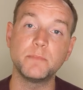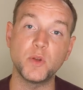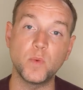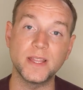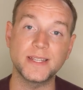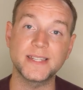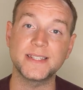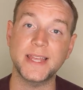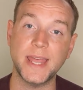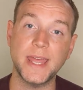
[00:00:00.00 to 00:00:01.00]
be willing to
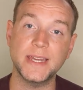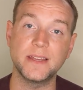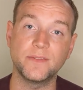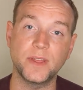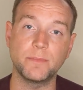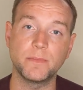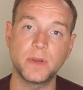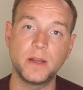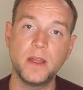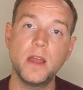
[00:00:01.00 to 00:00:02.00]
say any of them.
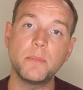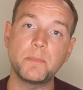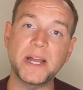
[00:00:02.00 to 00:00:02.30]
But